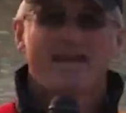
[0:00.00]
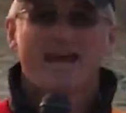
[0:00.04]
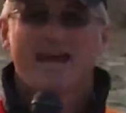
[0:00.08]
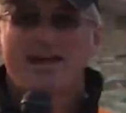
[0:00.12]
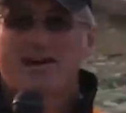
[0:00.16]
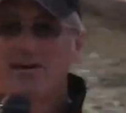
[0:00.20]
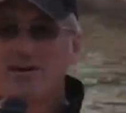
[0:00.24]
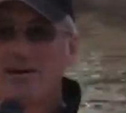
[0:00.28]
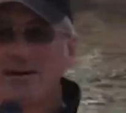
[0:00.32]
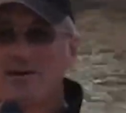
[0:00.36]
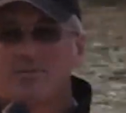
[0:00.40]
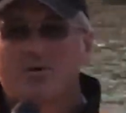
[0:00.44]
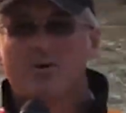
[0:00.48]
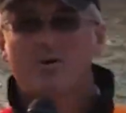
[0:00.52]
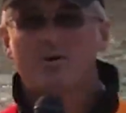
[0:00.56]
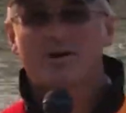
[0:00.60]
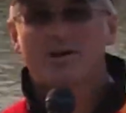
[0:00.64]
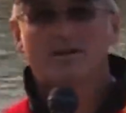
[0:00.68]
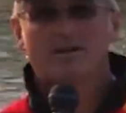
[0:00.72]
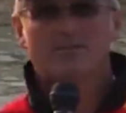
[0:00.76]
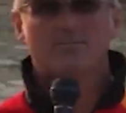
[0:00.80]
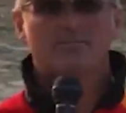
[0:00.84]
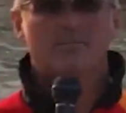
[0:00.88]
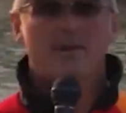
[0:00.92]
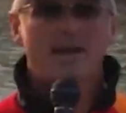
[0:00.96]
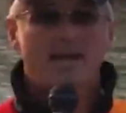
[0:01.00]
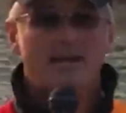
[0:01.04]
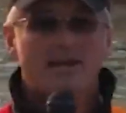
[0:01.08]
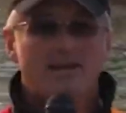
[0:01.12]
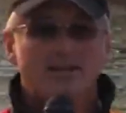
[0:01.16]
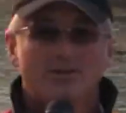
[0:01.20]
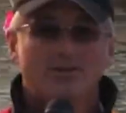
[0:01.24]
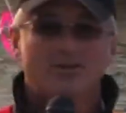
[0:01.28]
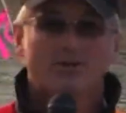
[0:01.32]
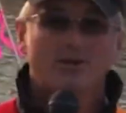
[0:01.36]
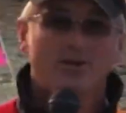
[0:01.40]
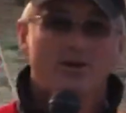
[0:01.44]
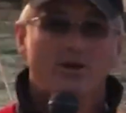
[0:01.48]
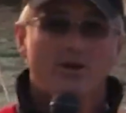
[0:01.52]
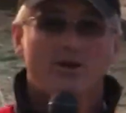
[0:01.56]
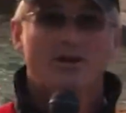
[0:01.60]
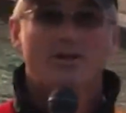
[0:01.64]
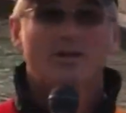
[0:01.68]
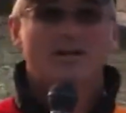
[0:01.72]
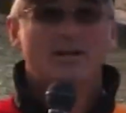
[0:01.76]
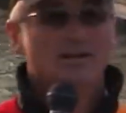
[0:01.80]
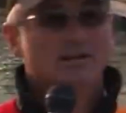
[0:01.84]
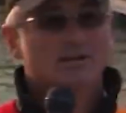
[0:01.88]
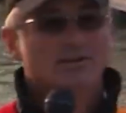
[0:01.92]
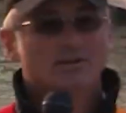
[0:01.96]
Saturday morning, May
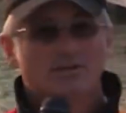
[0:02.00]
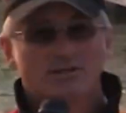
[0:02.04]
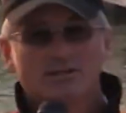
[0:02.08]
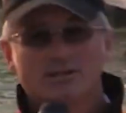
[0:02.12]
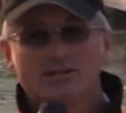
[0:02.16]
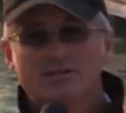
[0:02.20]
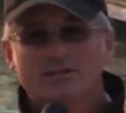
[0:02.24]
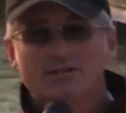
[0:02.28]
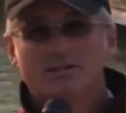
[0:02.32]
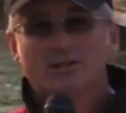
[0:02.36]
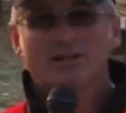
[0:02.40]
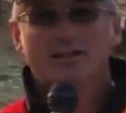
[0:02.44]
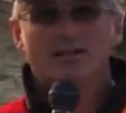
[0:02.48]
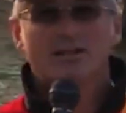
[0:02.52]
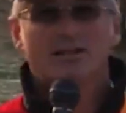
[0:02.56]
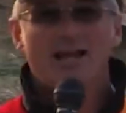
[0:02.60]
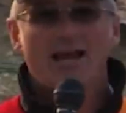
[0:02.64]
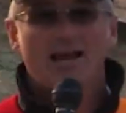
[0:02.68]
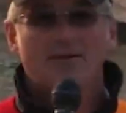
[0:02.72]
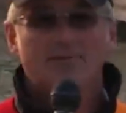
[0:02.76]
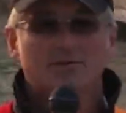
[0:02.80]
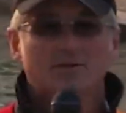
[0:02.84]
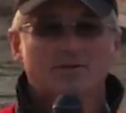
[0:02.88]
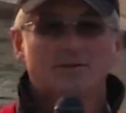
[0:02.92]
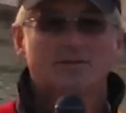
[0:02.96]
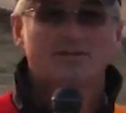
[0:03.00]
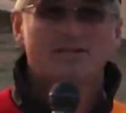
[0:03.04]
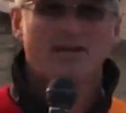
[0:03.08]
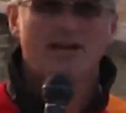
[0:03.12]
3rd, just a little after